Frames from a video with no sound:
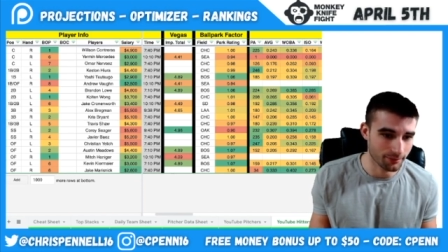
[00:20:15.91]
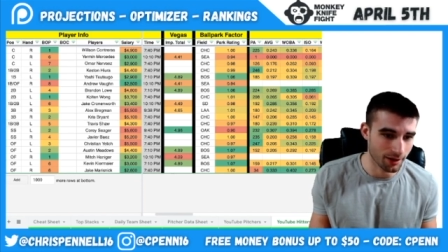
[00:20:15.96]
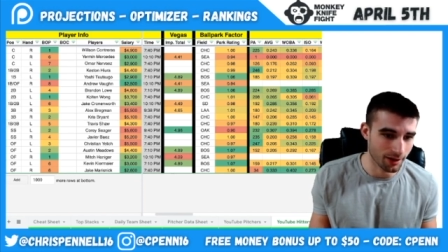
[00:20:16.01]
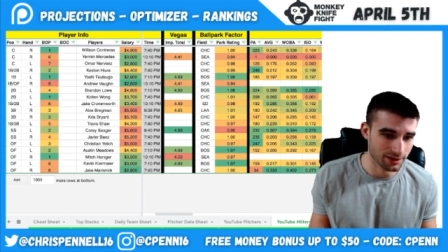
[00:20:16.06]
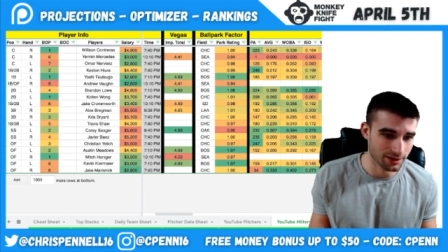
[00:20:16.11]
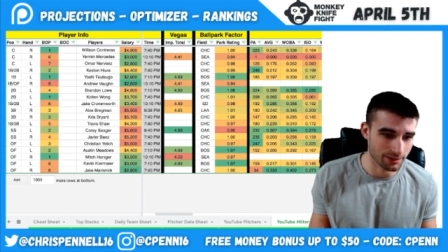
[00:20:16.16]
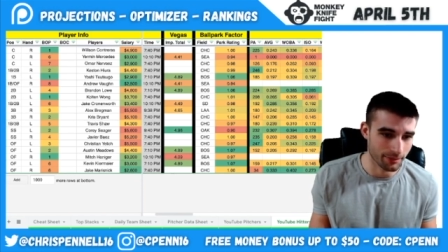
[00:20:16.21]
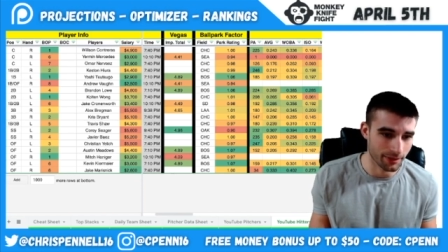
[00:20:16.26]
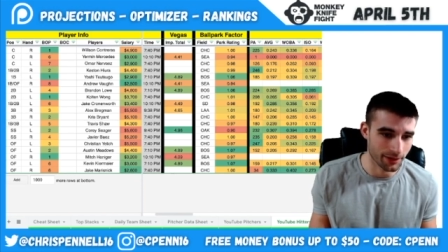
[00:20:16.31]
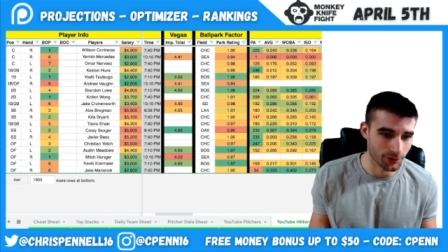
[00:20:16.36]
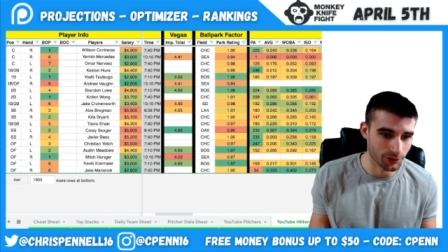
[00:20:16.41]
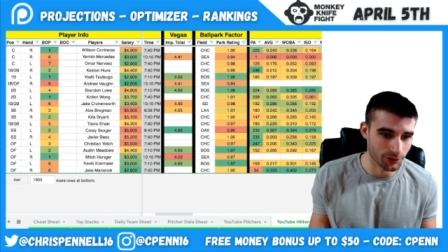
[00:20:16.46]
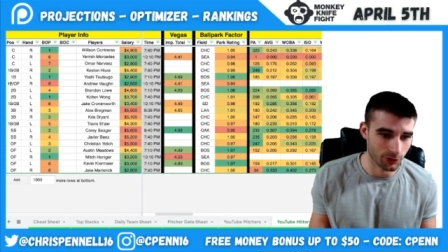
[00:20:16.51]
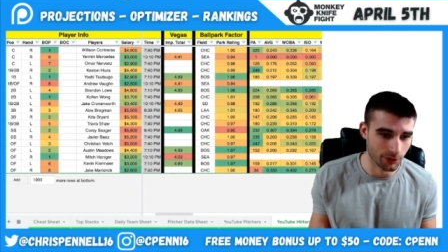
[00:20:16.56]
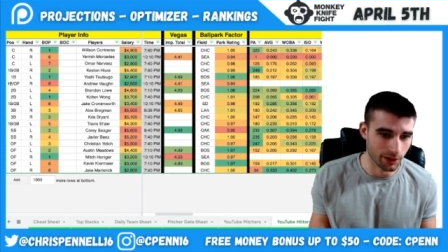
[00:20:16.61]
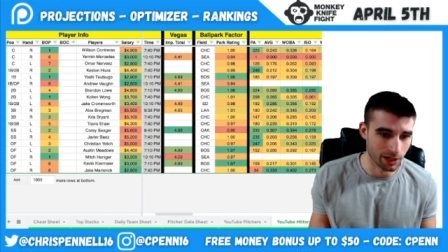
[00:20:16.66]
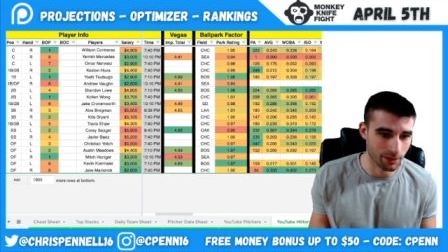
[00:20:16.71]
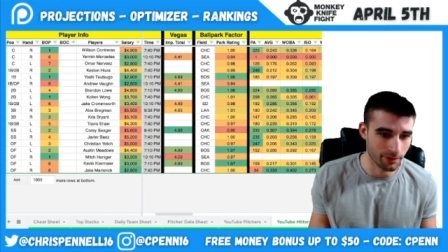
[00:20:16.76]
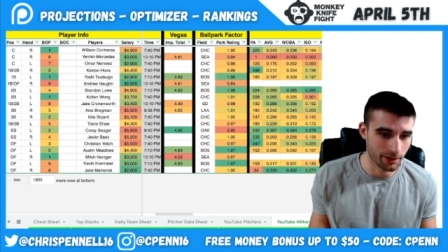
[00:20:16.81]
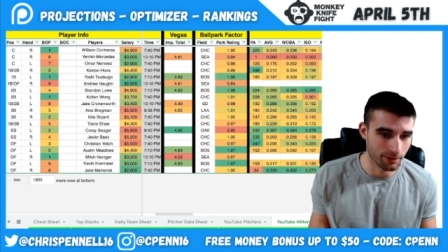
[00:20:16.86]
Austin Meadows
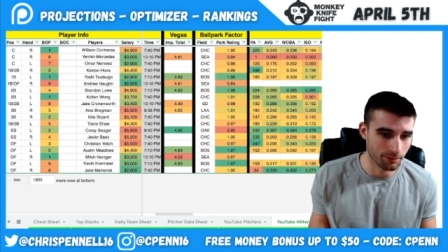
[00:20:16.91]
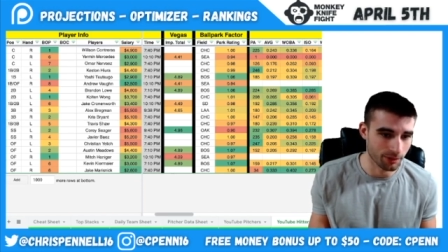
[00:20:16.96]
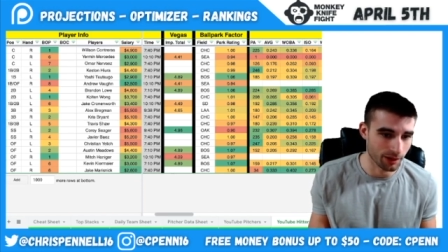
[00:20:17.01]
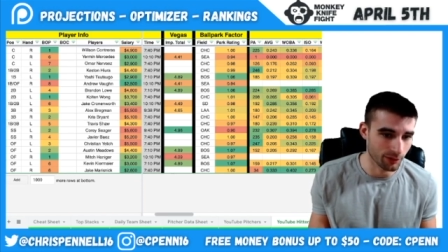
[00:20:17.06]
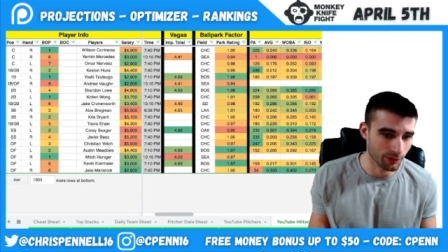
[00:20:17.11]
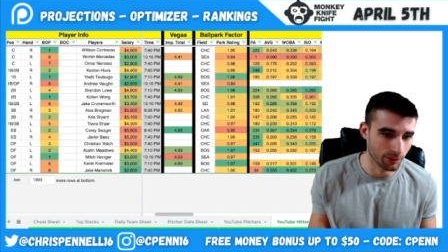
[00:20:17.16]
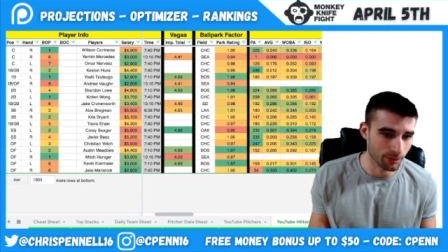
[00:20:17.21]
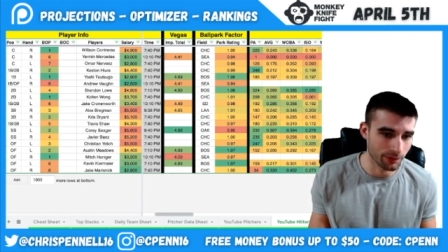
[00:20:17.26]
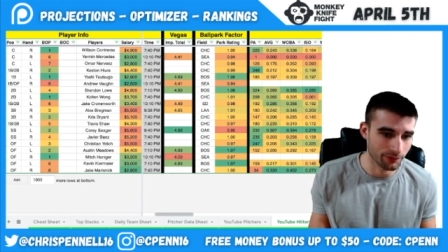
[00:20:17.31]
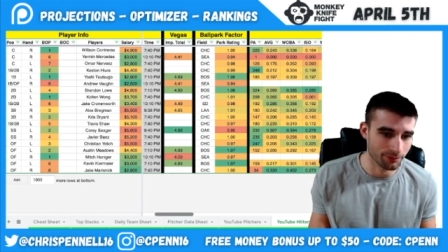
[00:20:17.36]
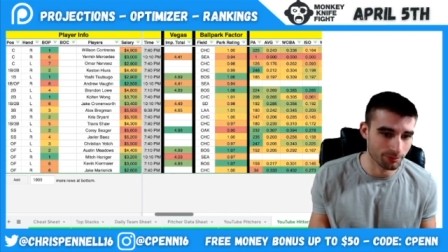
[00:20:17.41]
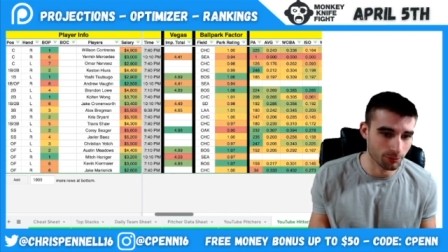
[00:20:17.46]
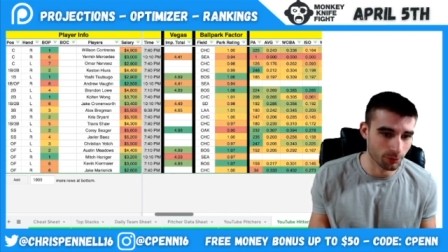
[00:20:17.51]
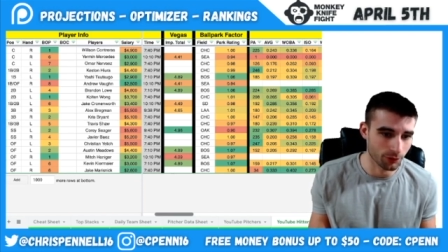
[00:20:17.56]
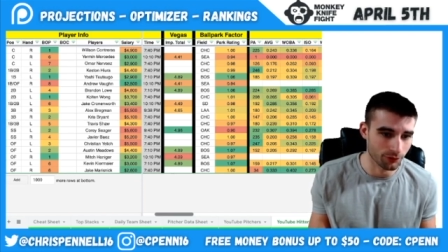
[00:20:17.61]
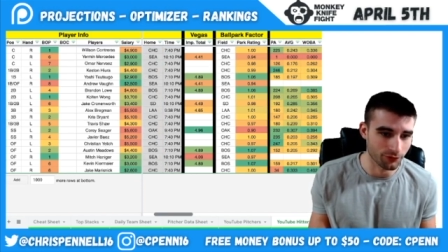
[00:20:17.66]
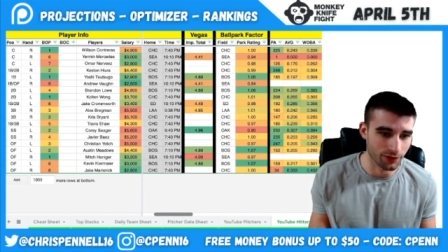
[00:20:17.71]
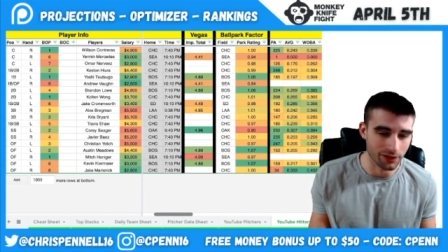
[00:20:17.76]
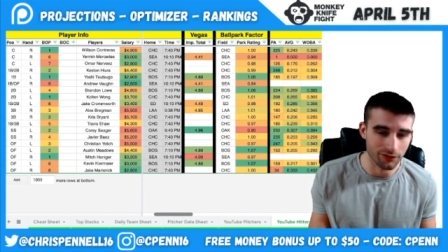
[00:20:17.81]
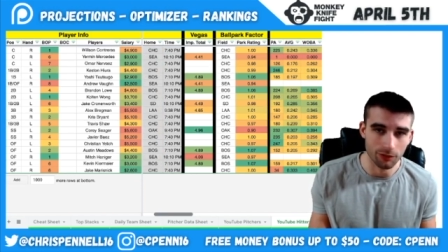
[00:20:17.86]
quite a bit. Probably one of my more
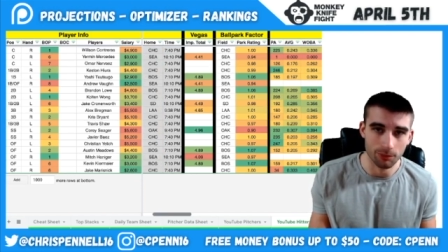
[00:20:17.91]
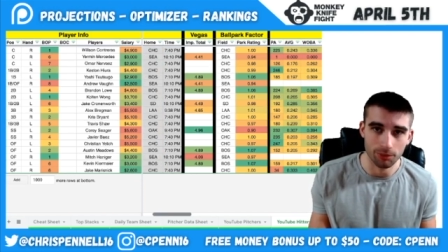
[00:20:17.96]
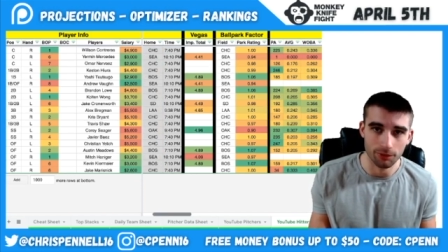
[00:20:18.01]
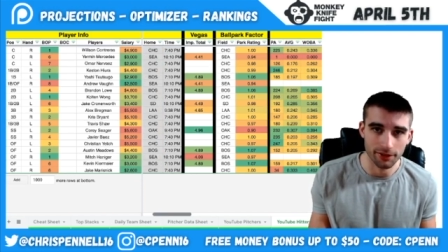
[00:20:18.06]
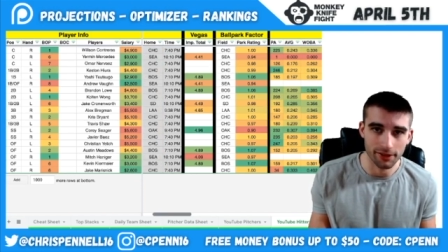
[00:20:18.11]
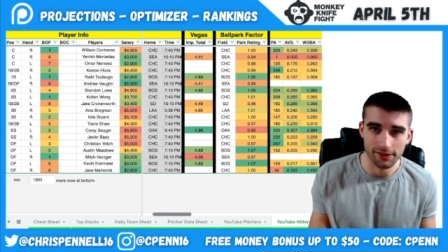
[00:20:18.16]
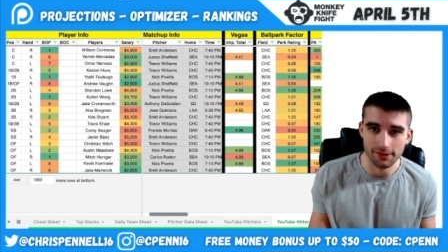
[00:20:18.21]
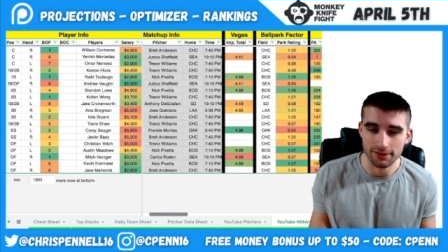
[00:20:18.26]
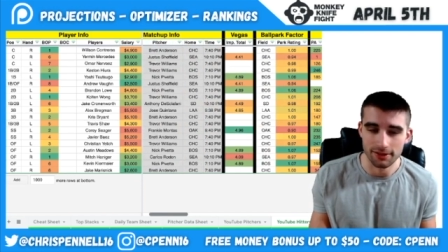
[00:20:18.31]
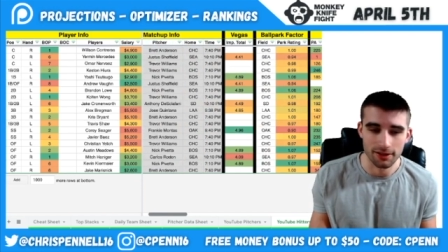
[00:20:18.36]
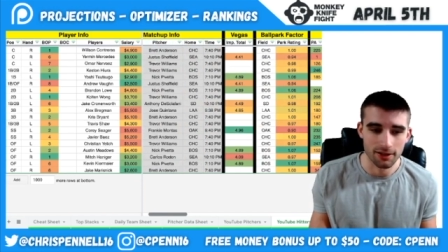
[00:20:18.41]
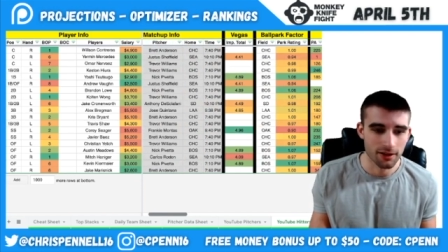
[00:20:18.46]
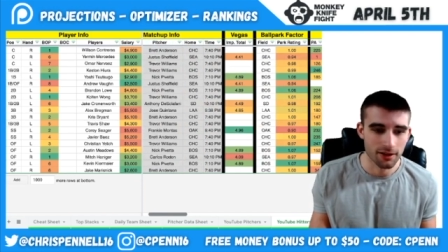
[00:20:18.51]
favorite plays